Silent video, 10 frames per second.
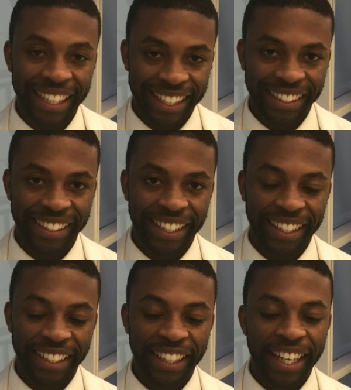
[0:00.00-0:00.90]

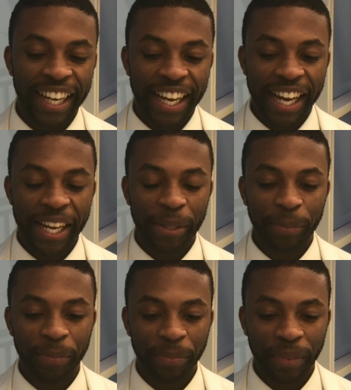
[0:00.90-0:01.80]
ENT.
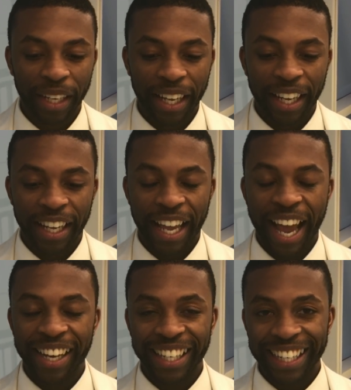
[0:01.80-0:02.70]

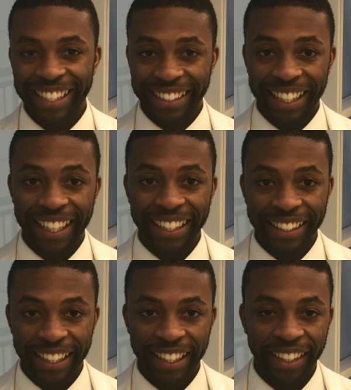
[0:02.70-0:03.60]
How to get into
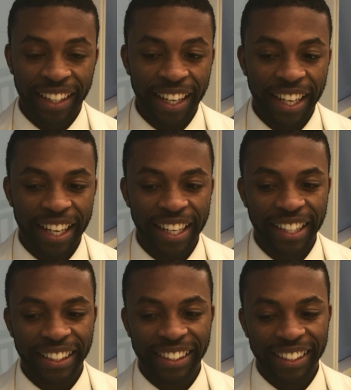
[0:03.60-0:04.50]
ENT?
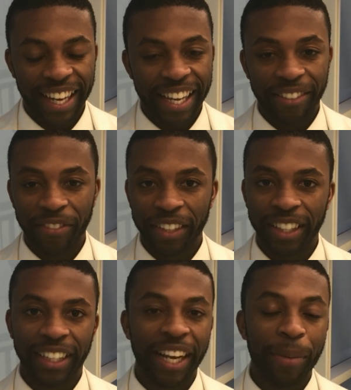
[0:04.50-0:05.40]
It's kind of
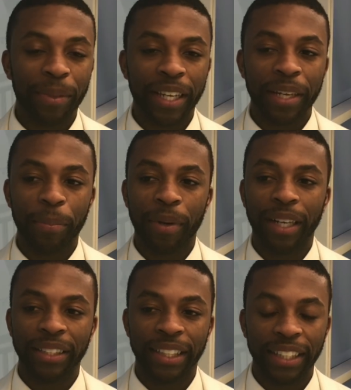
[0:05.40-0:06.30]
a complicated
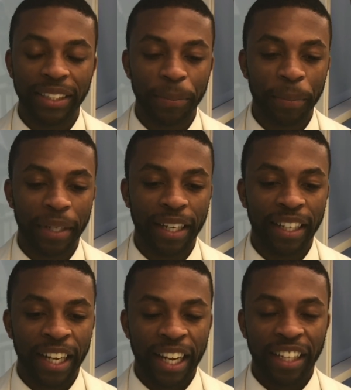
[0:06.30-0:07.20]
process, but
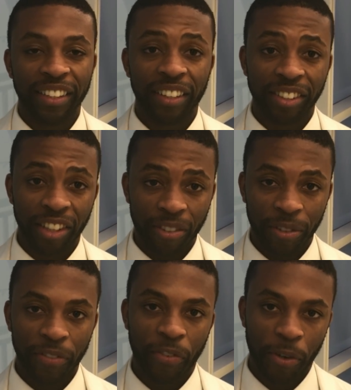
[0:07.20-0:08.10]
it starts off
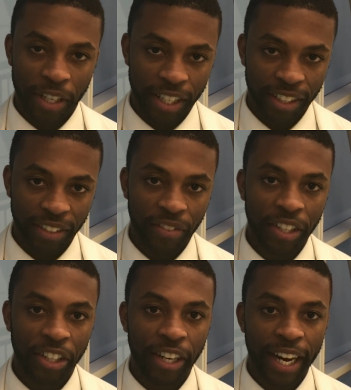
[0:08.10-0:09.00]
with 4 years of
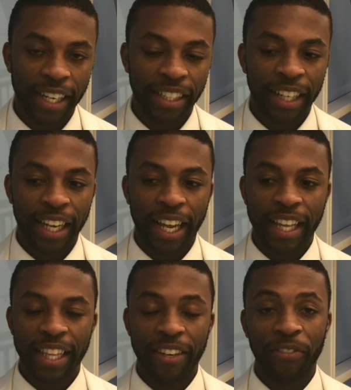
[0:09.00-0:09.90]
undergrad
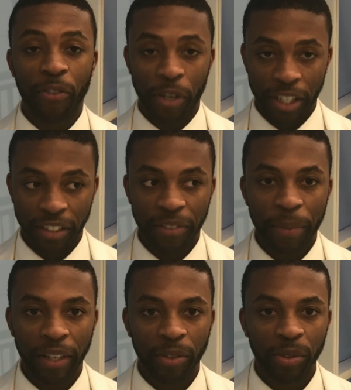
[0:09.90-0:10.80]
and then 4 years of
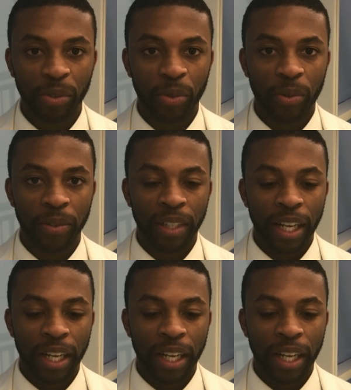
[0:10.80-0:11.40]
medical school.